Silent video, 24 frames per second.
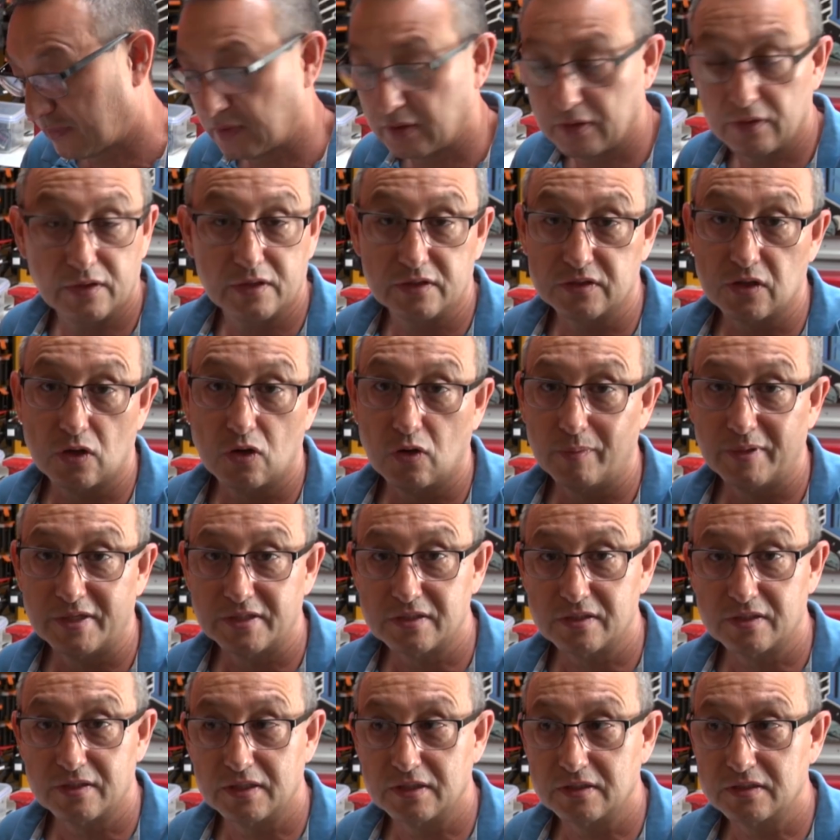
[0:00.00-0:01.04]
There's a whole
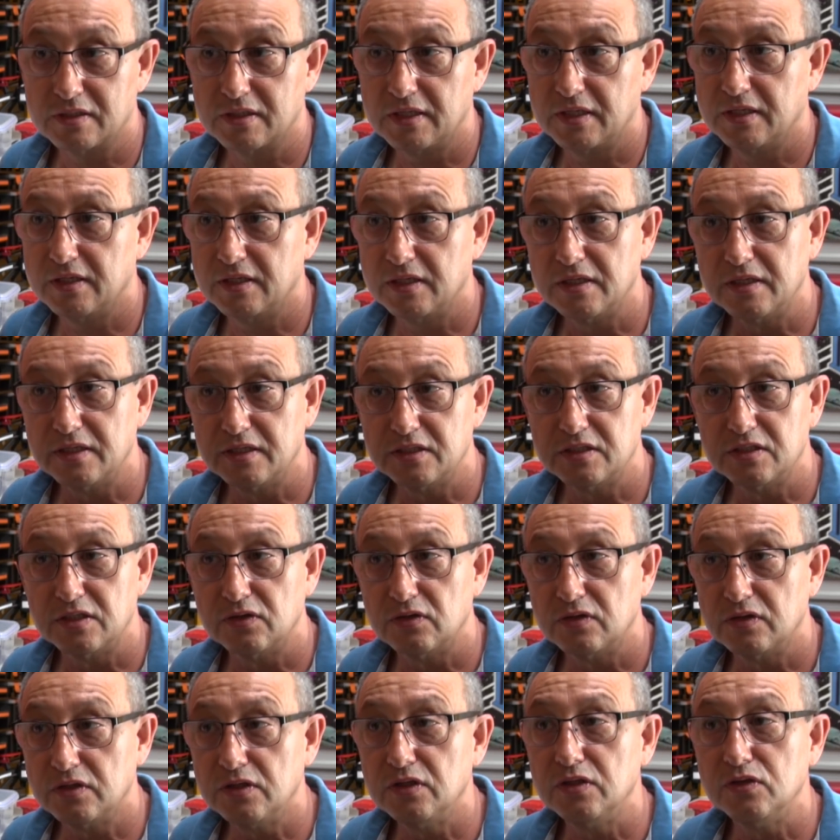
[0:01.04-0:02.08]
bunch of things in here that
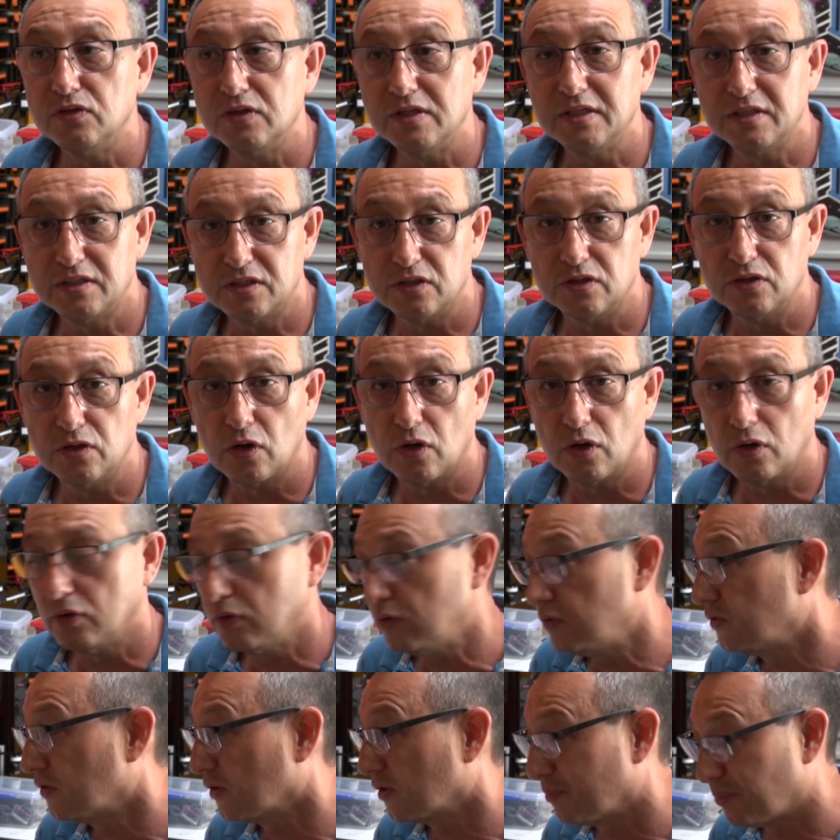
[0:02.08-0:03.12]
you need to
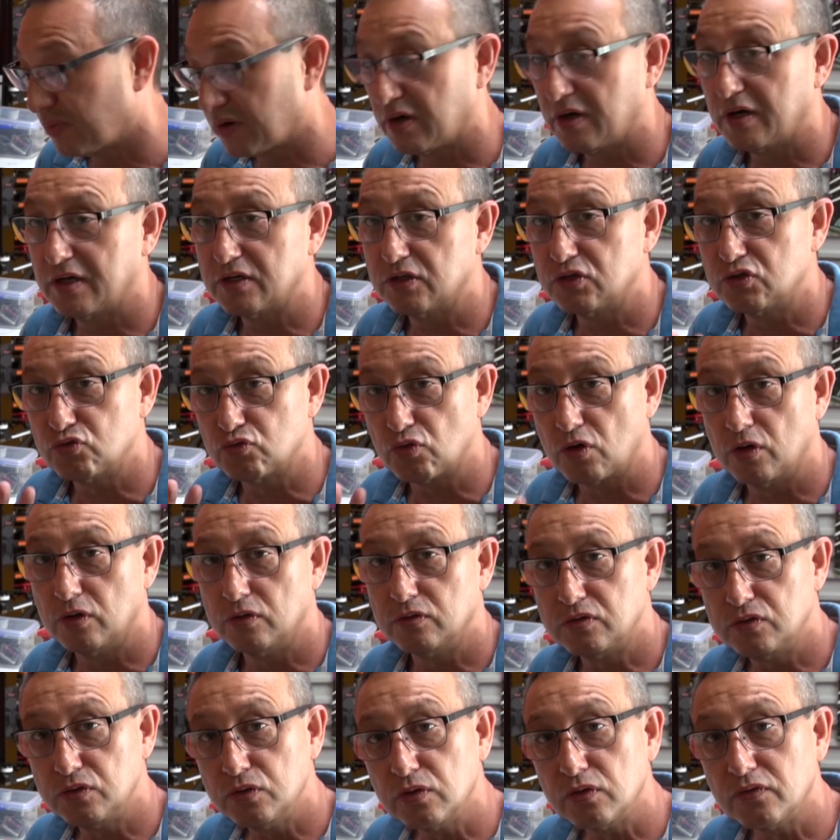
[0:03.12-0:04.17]
know that apply to
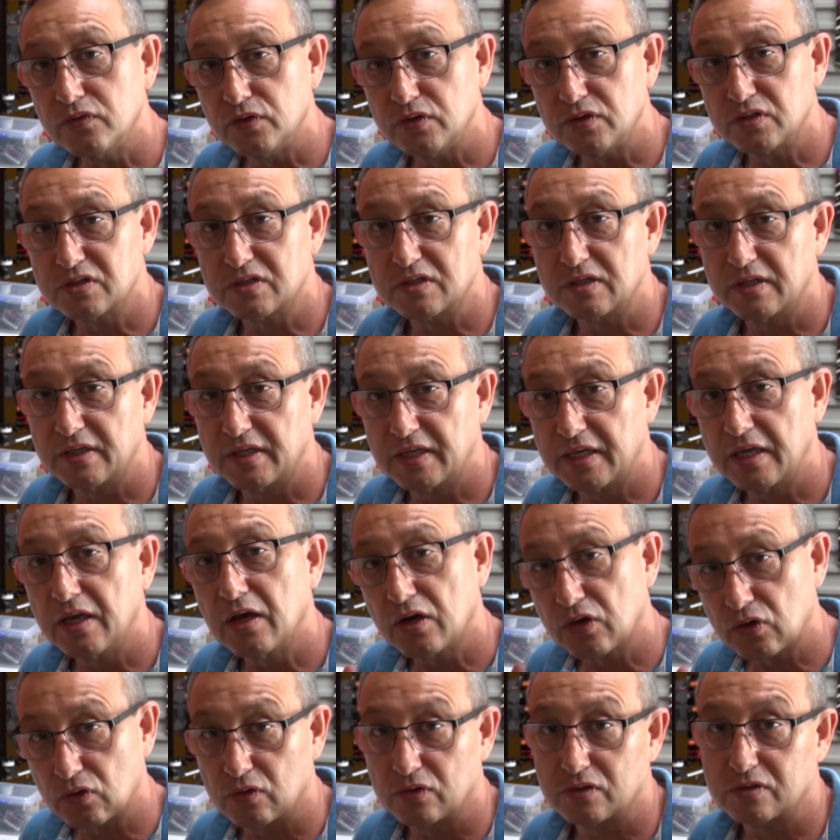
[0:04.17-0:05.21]
drones universally
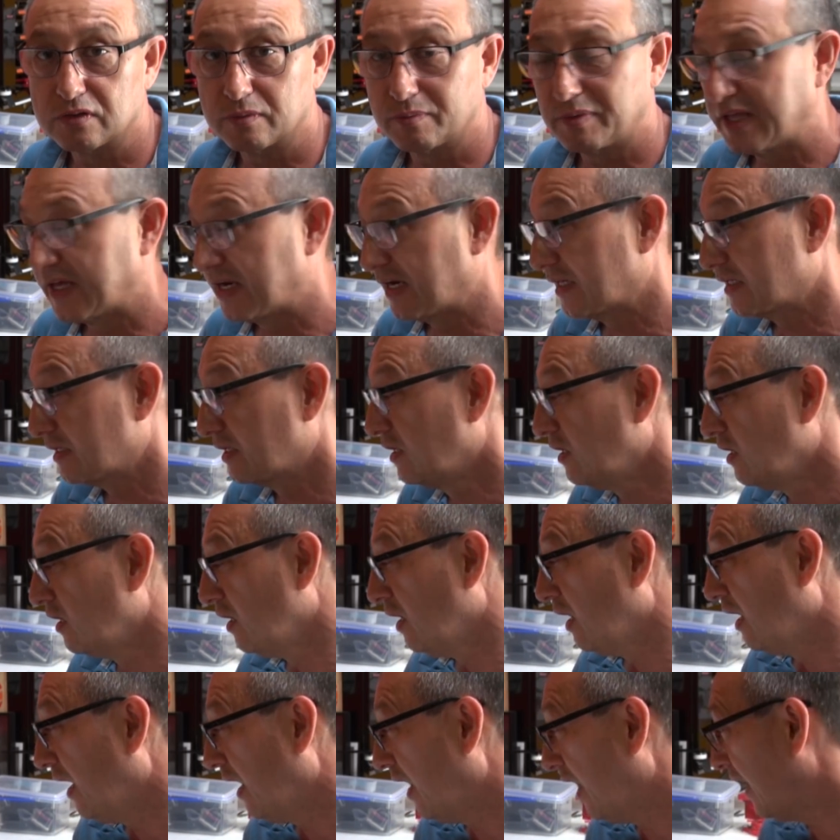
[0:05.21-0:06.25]
across the planet.
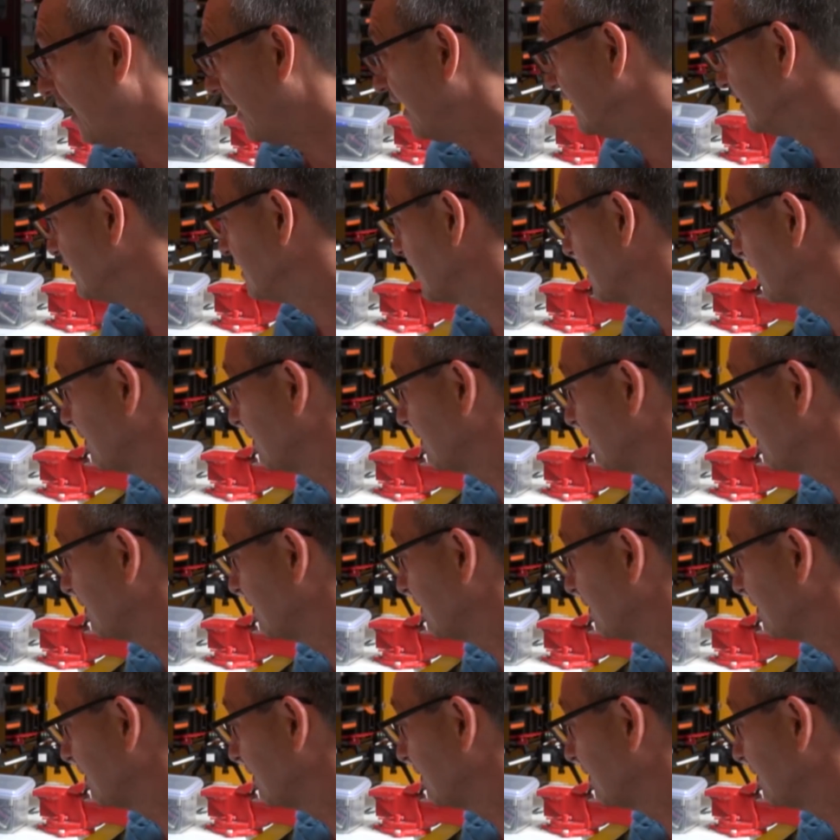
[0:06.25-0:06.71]
And